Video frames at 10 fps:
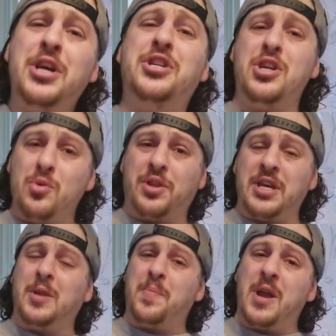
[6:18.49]
Do you
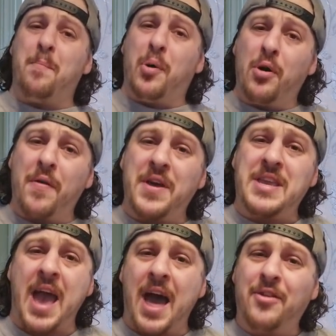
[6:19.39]
think that being put on the
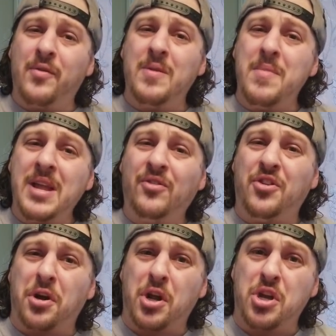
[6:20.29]
gathering means
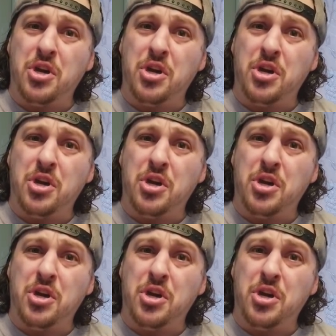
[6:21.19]
you're